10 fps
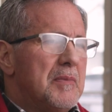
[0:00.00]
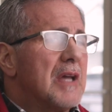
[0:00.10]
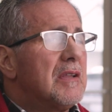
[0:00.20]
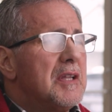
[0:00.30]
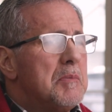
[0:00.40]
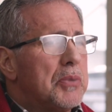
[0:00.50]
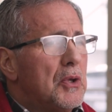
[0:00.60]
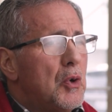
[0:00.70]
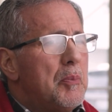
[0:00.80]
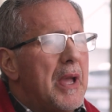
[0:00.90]
methylene
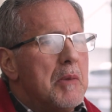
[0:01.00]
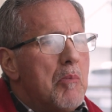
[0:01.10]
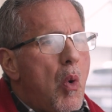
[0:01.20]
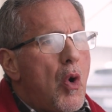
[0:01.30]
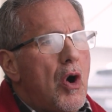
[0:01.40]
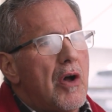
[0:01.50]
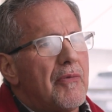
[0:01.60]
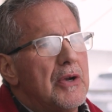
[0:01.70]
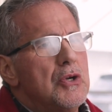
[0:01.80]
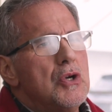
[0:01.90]
blue being more of
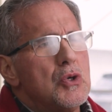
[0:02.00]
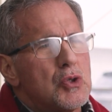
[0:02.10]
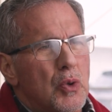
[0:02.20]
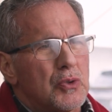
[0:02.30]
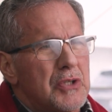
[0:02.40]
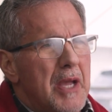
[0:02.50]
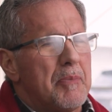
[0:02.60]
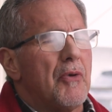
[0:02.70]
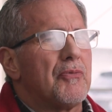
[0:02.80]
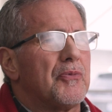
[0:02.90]
a neutral
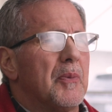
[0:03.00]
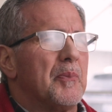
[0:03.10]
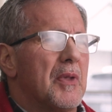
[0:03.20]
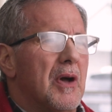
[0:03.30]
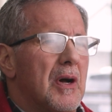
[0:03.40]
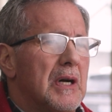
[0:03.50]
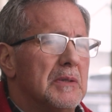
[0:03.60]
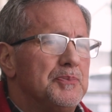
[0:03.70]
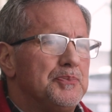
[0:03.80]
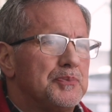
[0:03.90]
type of
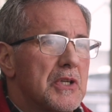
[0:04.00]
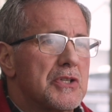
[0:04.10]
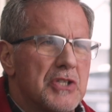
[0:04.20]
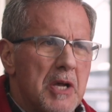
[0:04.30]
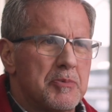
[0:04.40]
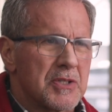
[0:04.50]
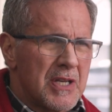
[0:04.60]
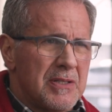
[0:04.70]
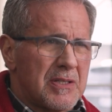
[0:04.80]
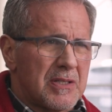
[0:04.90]

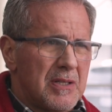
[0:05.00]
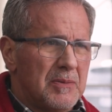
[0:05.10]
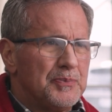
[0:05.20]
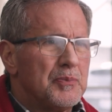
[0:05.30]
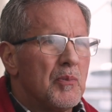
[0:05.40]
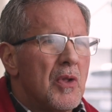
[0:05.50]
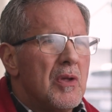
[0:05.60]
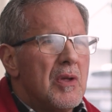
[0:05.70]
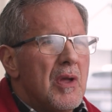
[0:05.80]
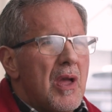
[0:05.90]
substance
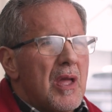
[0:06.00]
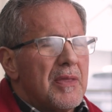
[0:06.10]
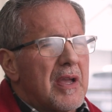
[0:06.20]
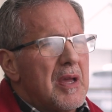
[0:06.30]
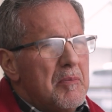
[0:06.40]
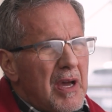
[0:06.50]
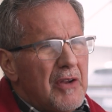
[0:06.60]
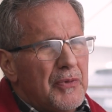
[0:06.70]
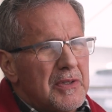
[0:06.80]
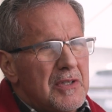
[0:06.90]
that can
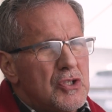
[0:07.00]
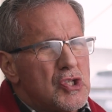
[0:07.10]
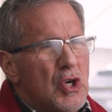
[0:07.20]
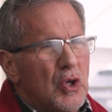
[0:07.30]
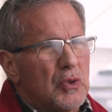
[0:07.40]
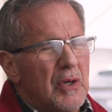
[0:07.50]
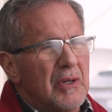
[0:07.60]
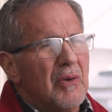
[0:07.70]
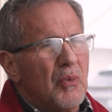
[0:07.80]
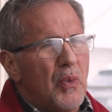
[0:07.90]
benefit these
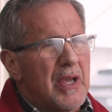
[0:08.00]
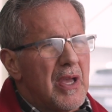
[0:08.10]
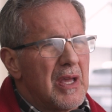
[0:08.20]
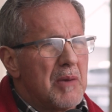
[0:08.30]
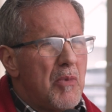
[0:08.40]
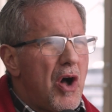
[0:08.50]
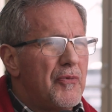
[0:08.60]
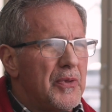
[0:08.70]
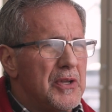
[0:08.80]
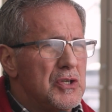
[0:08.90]
children, we can get them
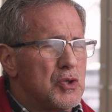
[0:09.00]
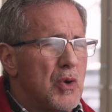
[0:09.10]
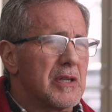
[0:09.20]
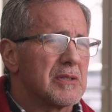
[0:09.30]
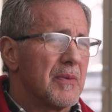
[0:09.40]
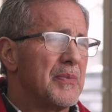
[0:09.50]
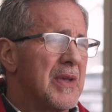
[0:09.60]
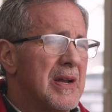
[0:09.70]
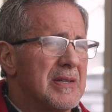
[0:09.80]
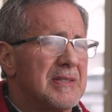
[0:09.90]
off of these drugs.
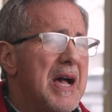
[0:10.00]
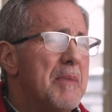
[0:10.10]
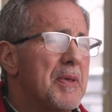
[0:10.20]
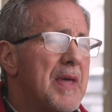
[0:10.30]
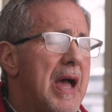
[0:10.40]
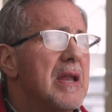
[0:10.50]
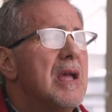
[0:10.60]
And on top of that,